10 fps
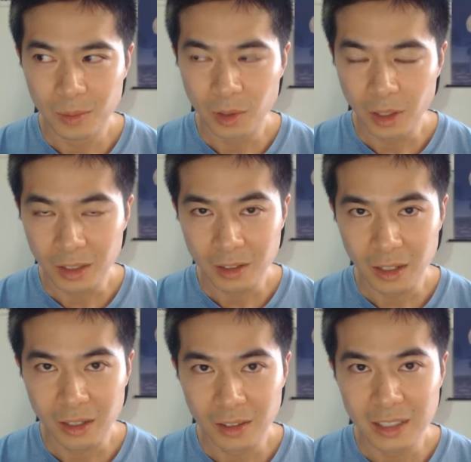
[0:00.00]
kind
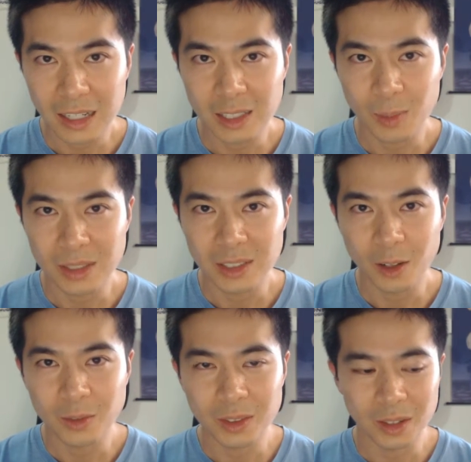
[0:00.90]
of the day to
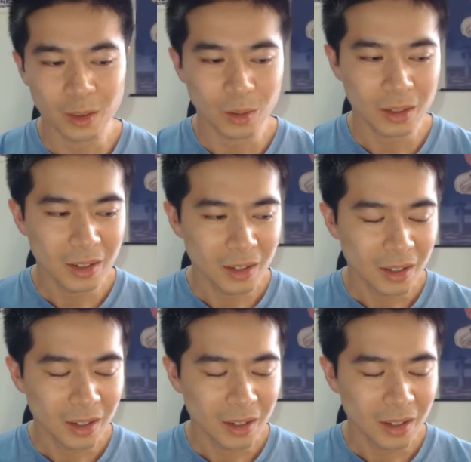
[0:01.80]
myself, so I thought